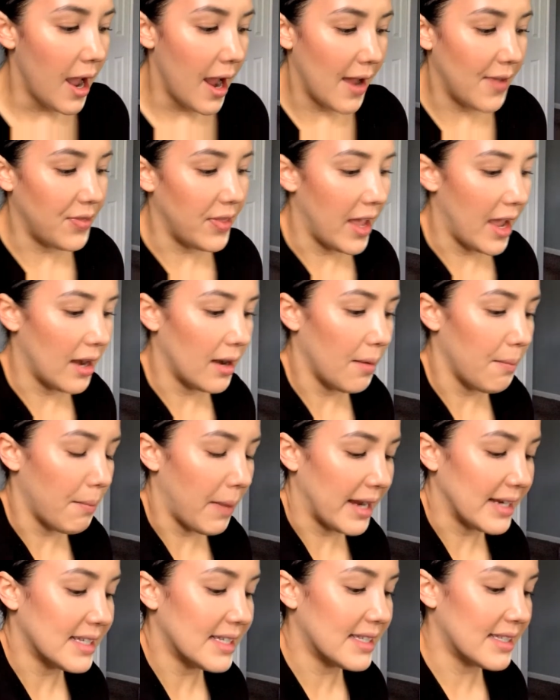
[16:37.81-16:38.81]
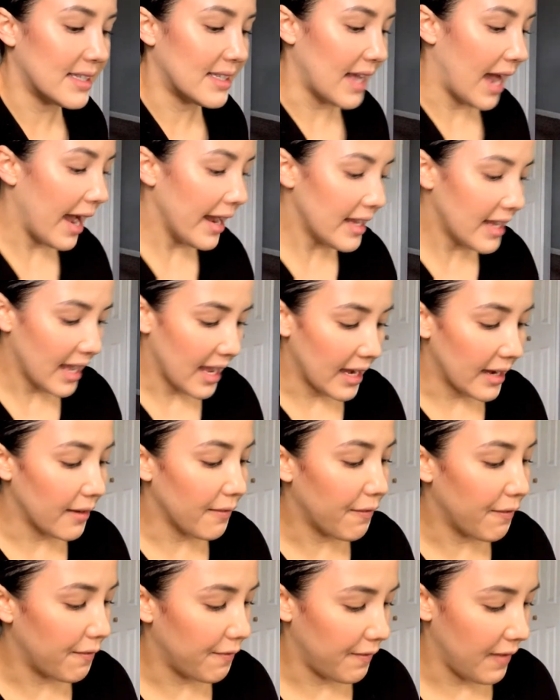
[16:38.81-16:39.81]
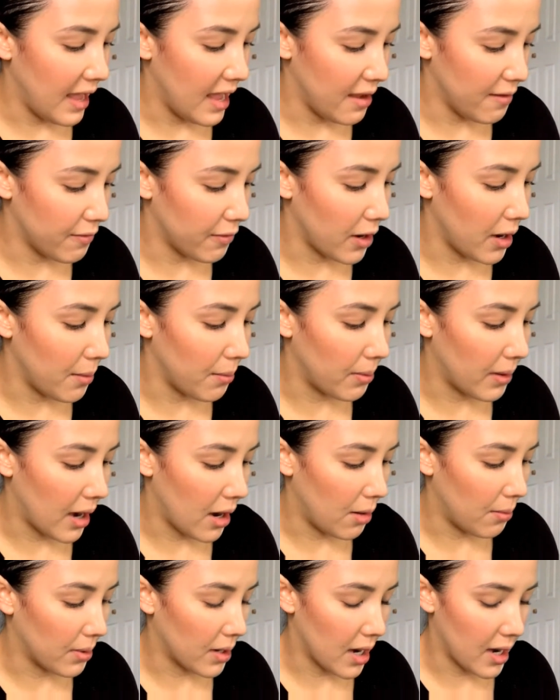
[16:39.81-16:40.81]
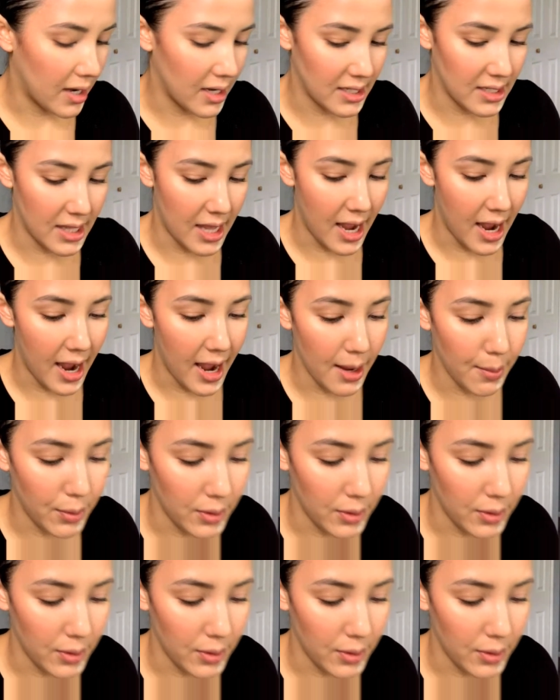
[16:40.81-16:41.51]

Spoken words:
And then my second favorite brow product that I